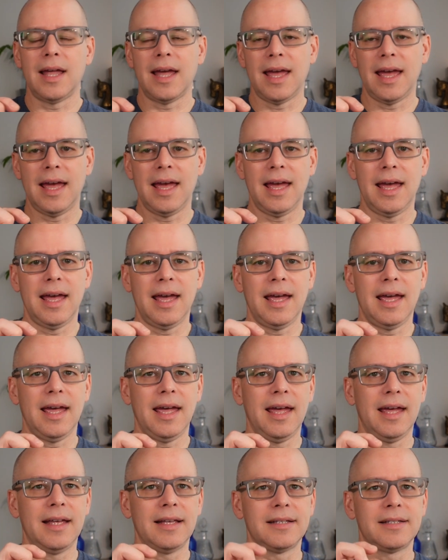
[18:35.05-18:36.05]

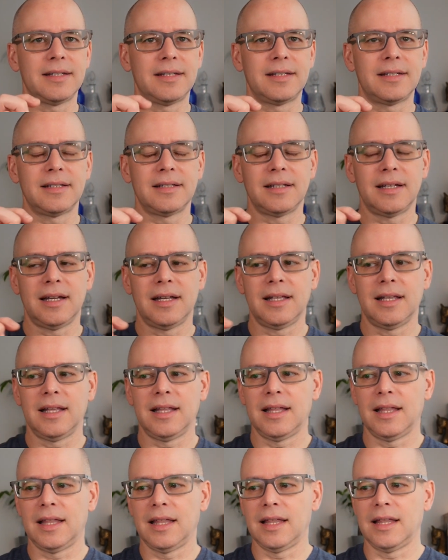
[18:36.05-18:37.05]
as
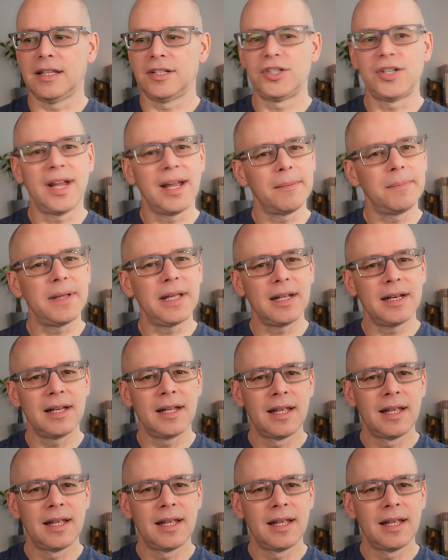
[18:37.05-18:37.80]
champion.